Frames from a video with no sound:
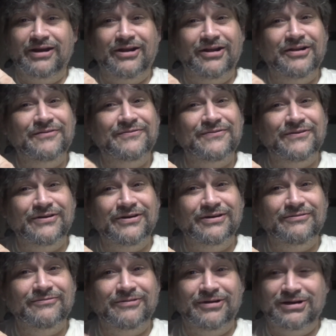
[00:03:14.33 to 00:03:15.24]
on the
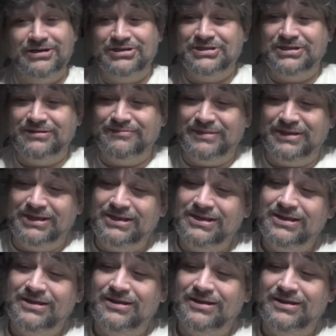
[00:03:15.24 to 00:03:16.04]
front where it should be.